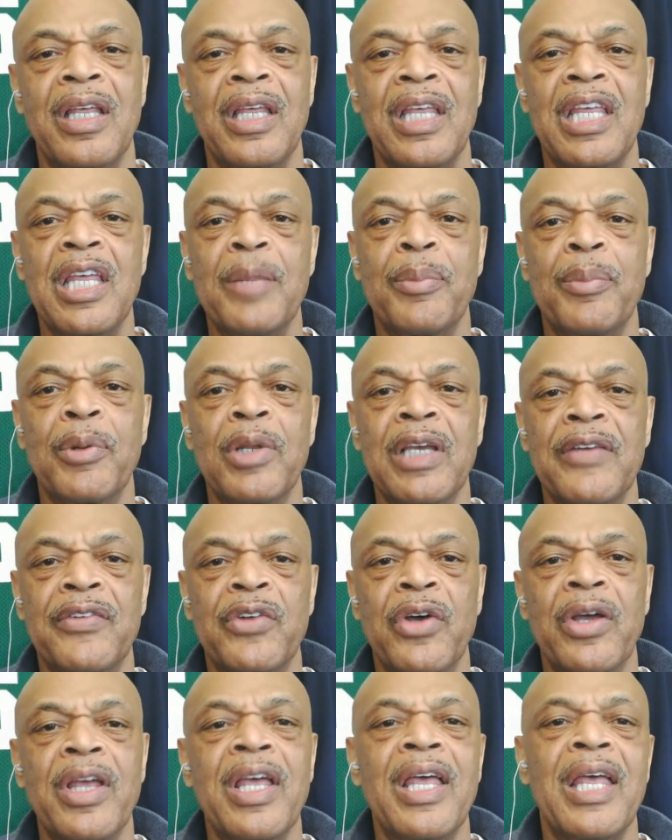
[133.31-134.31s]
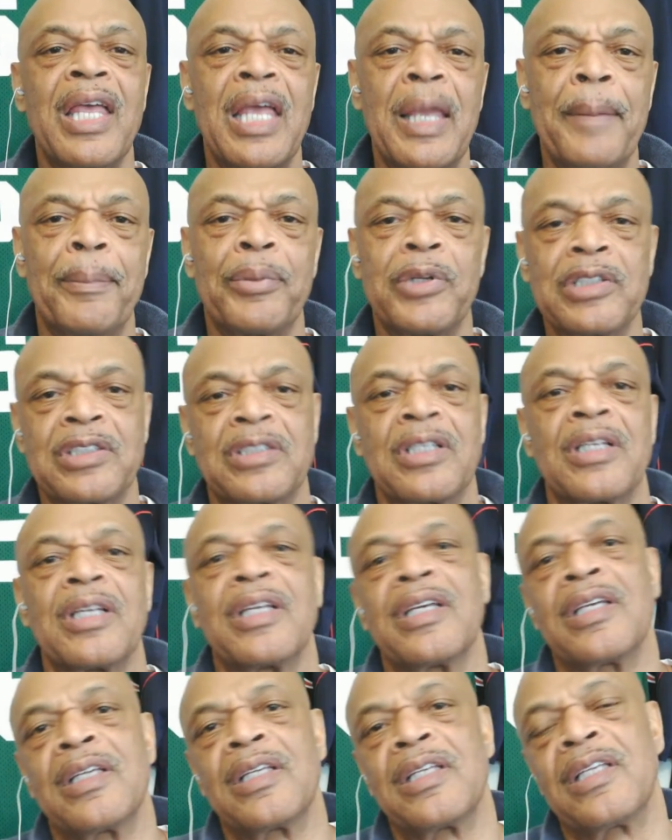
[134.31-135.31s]
he believed her
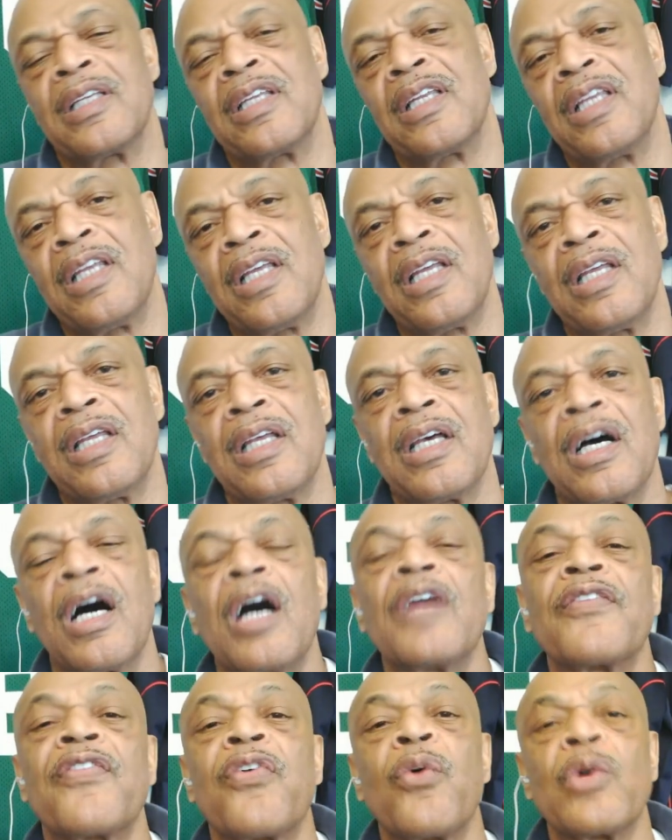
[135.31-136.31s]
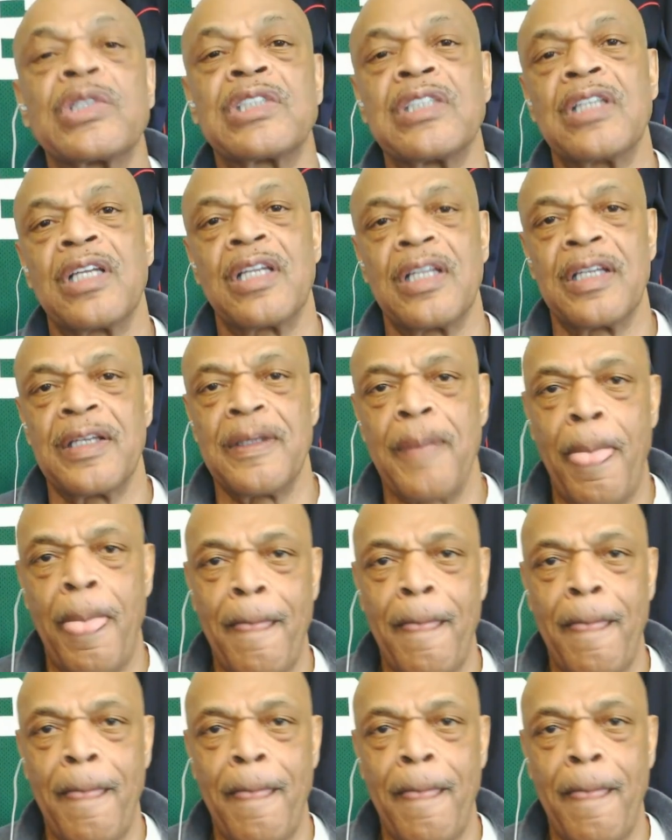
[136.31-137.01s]
implicitly. Unfortunately,